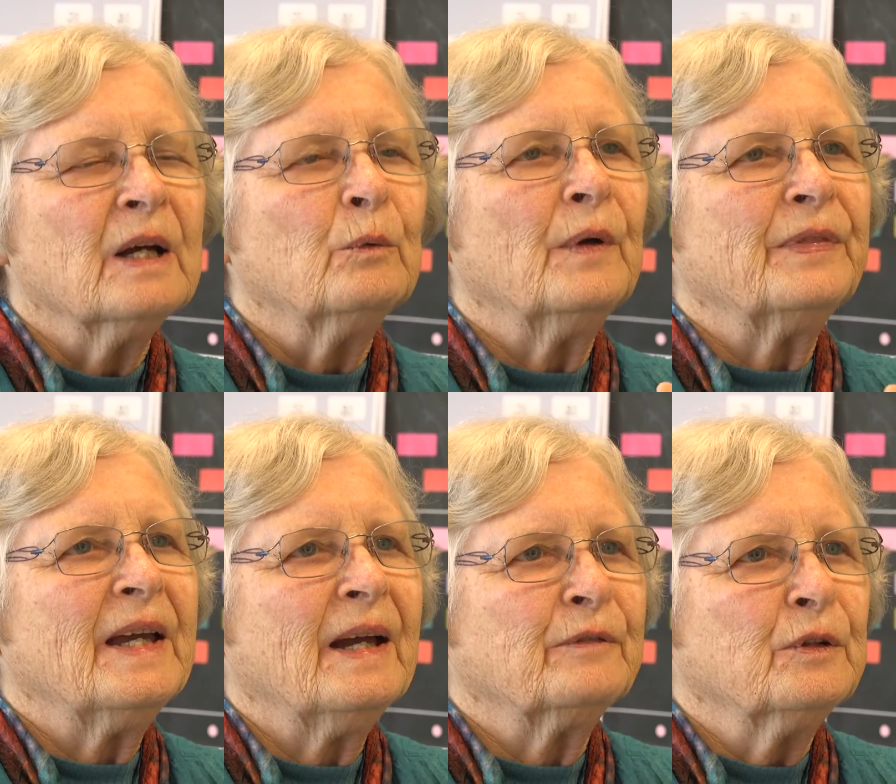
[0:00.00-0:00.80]
What
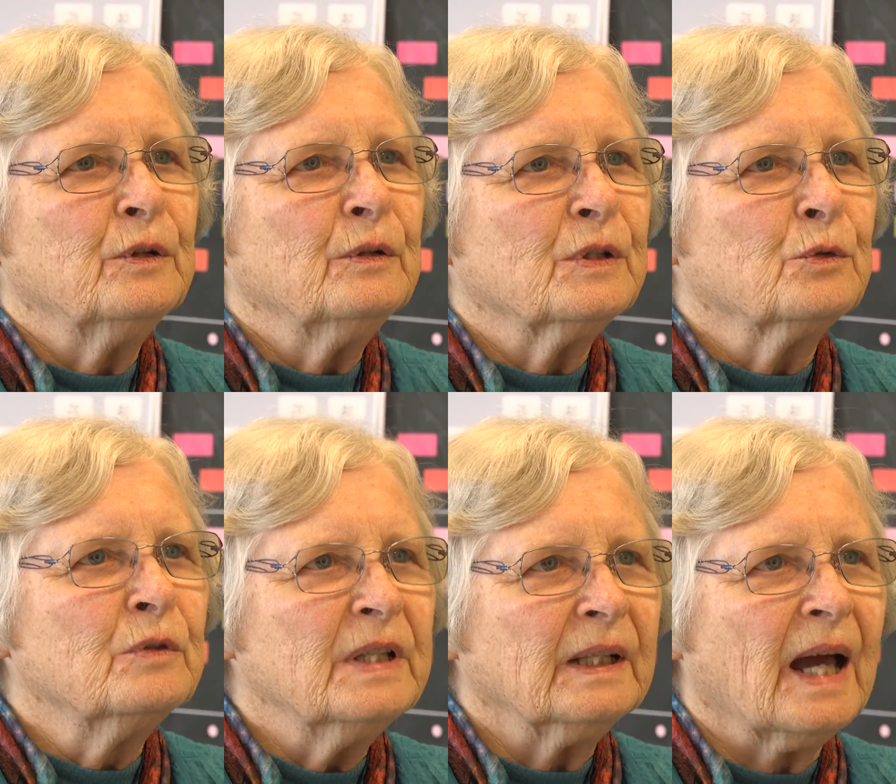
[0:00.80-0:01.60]
they have to do is
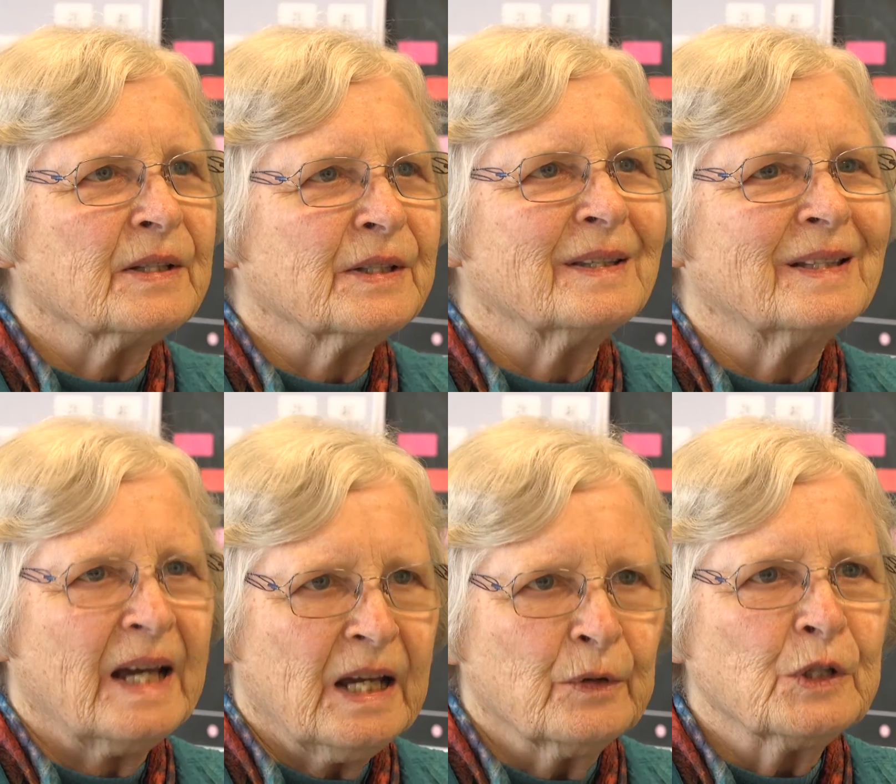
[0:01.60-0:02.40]
realize that
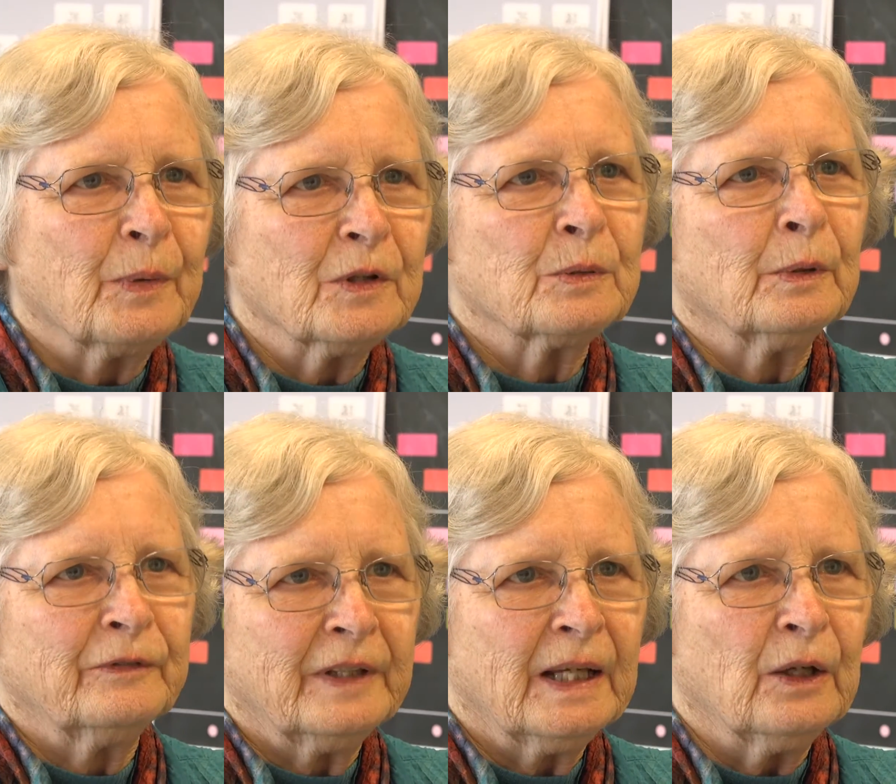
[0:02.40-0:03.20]
they are responsible
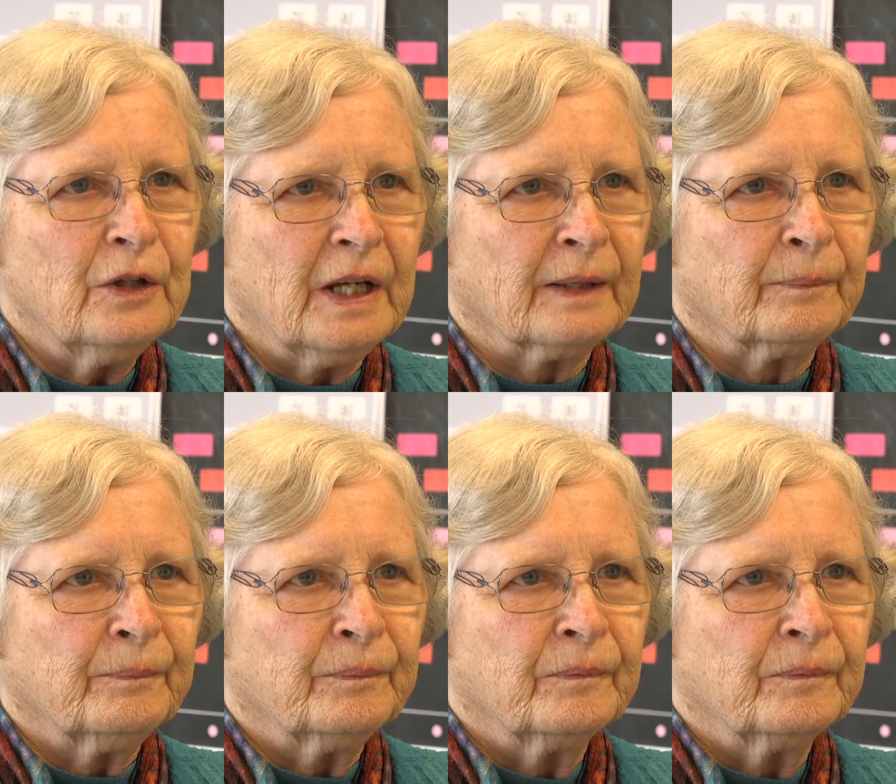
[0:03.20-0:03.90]
for their learning.